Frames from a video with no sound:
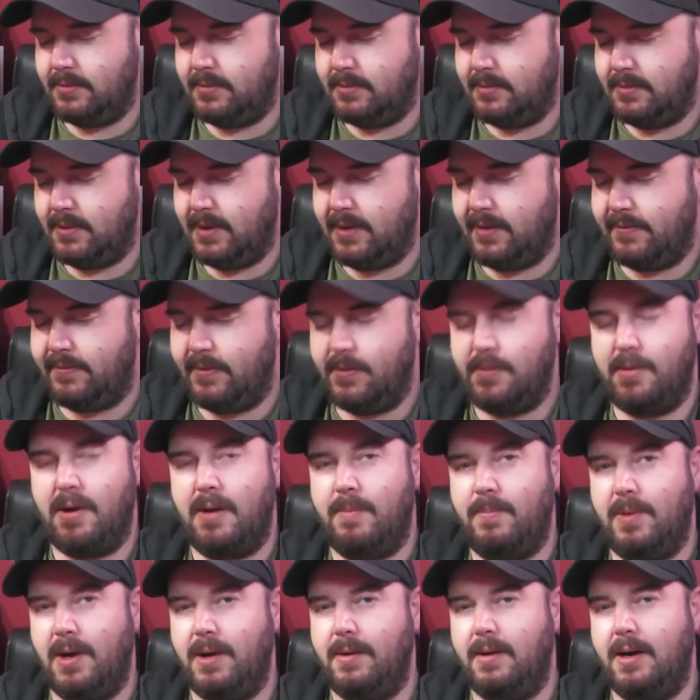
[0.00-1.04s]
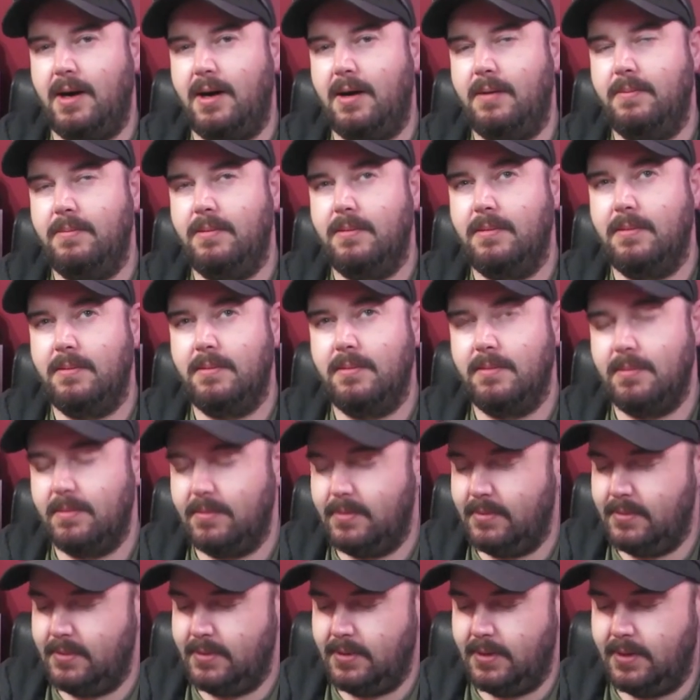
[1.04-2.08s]
I mean, if I want to blow it up. For paperweight,
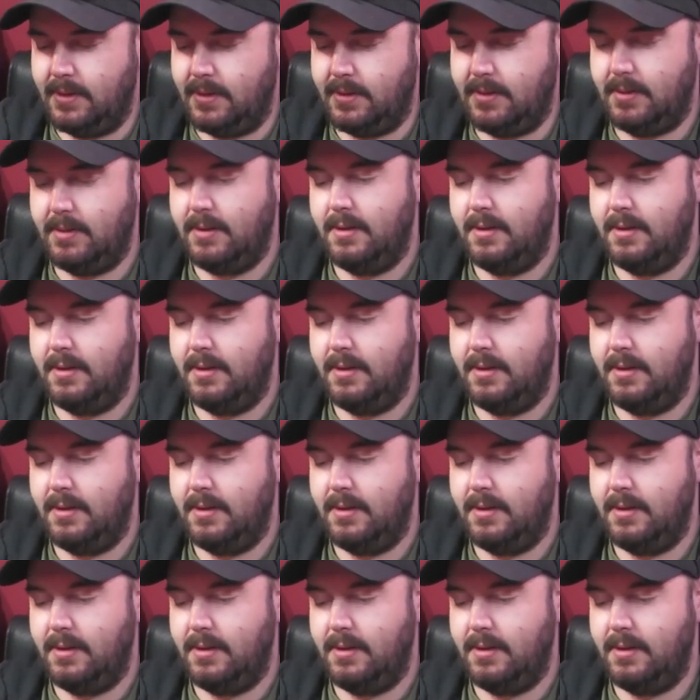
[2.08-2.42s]
though. Yeah.